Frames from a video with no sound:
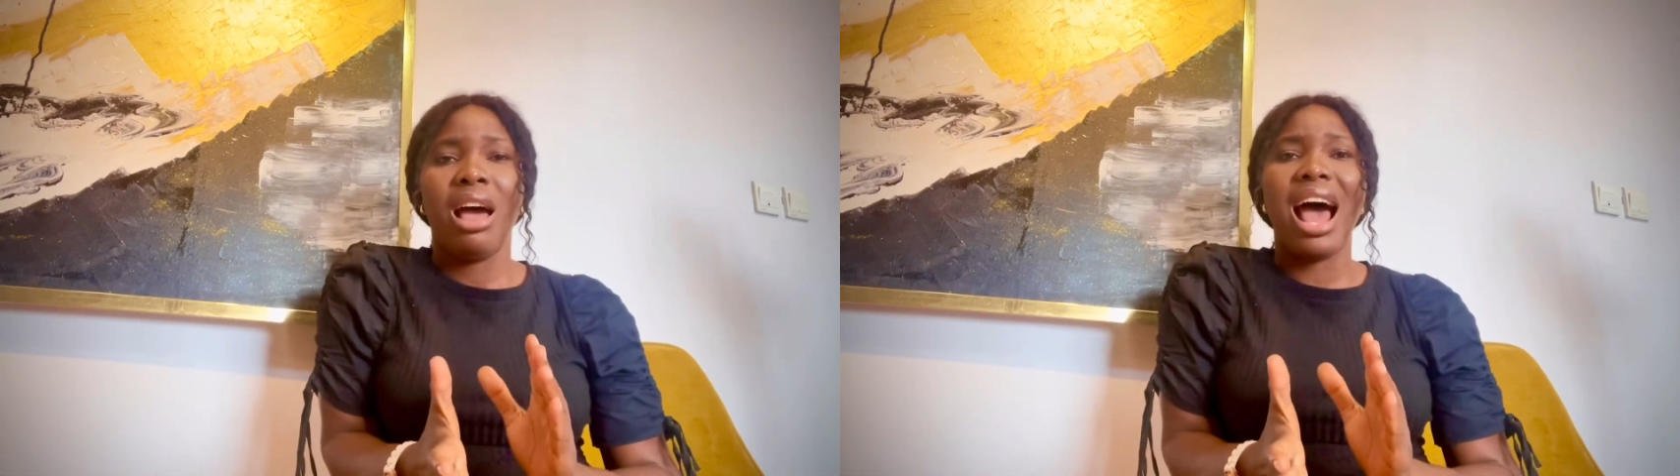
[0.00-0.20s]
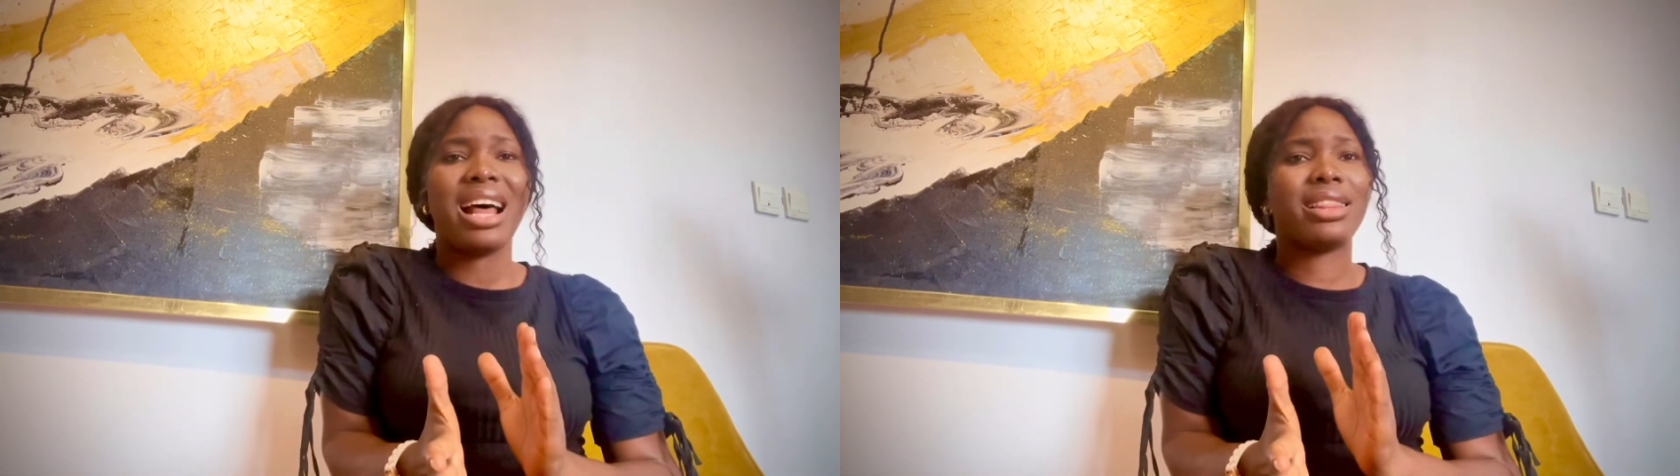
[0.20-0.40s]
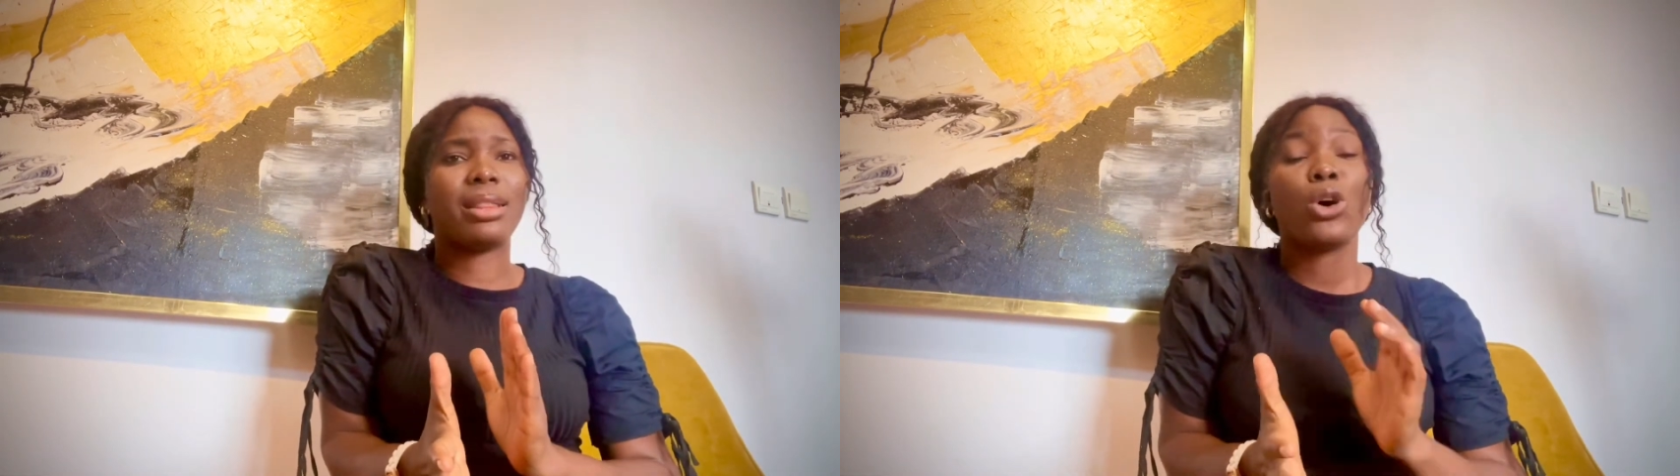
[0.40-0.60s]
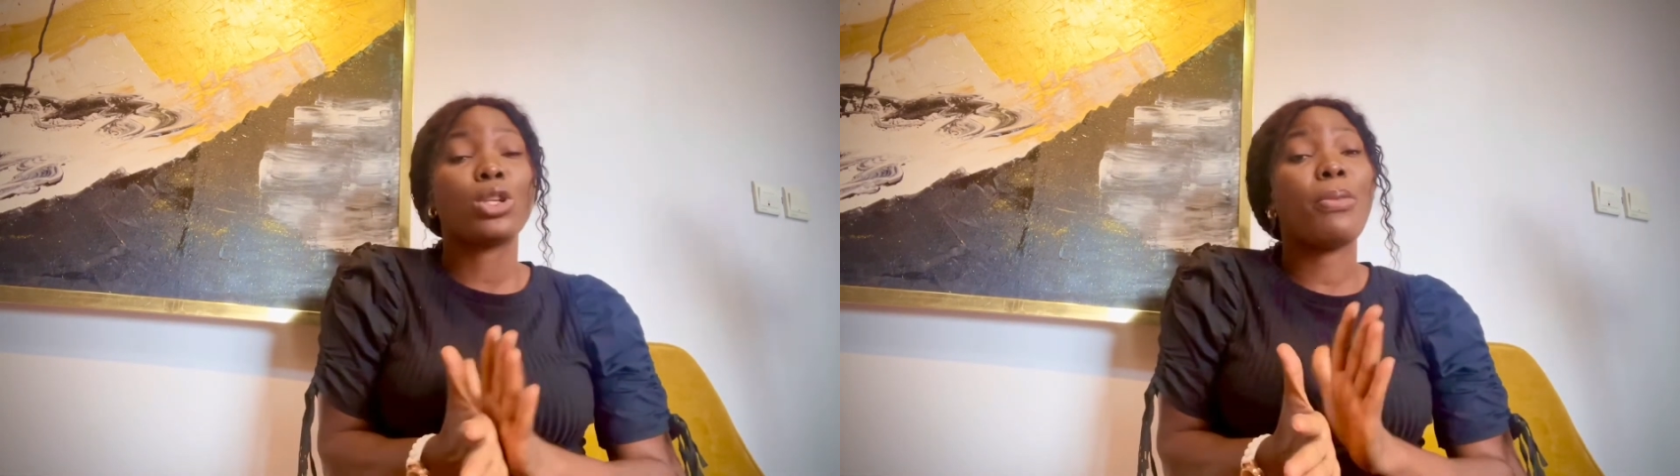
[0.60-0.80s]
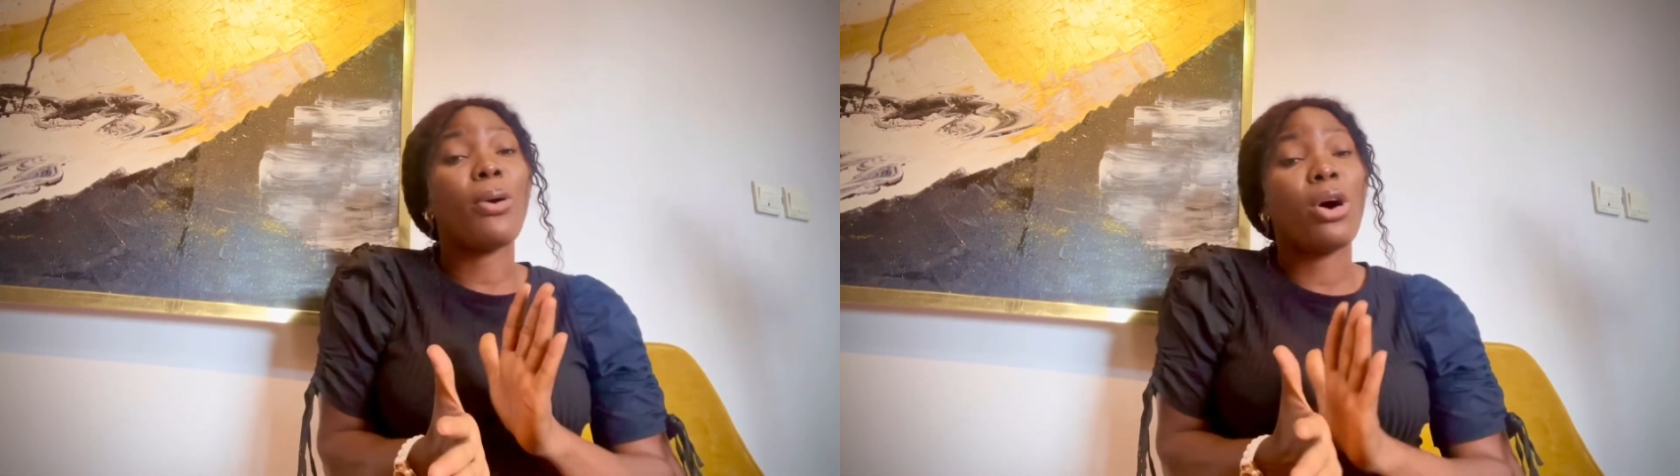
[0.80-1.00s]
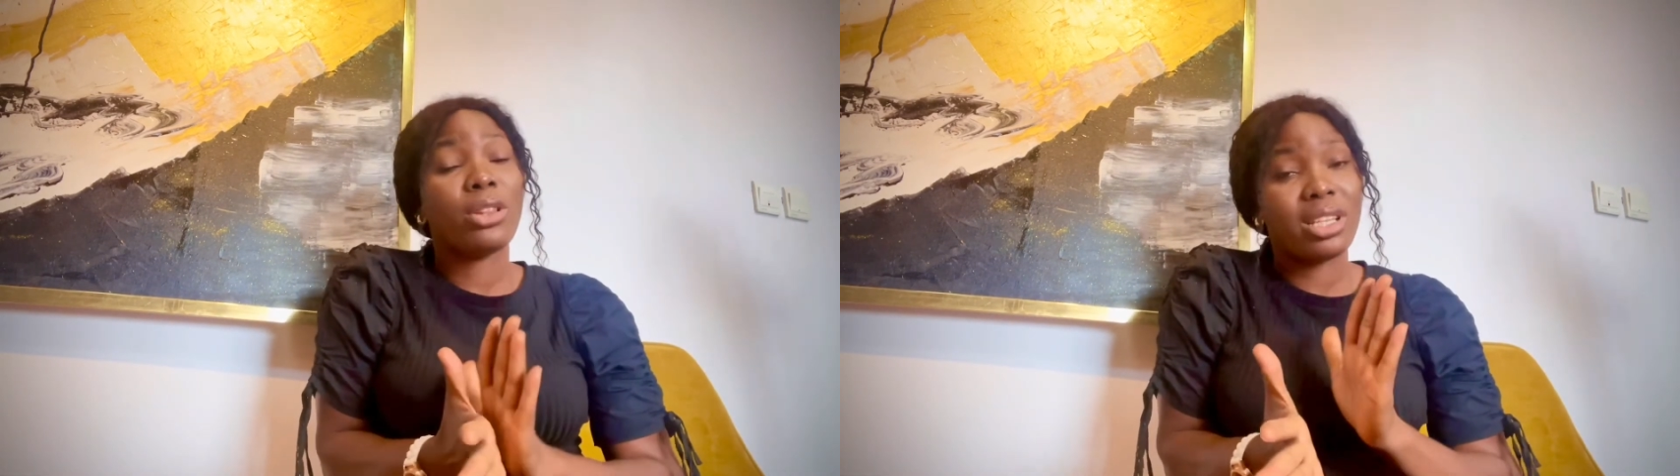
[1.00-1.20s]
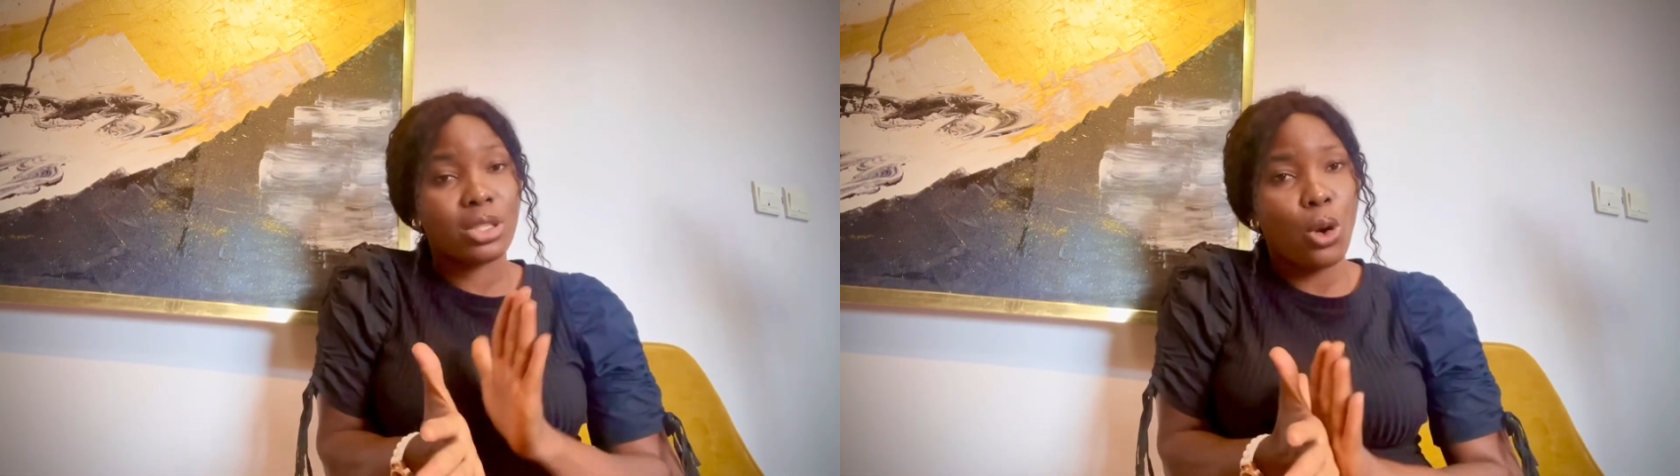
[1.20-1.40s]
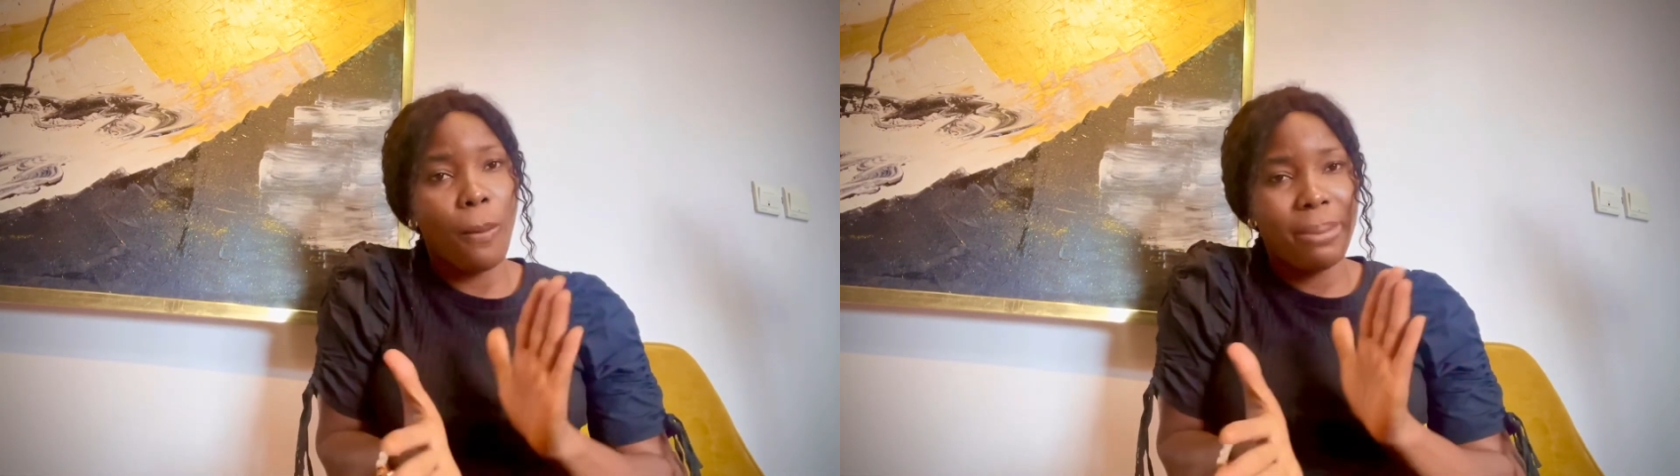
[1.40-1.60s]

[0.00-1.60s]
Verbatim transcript: at Tomewa underscore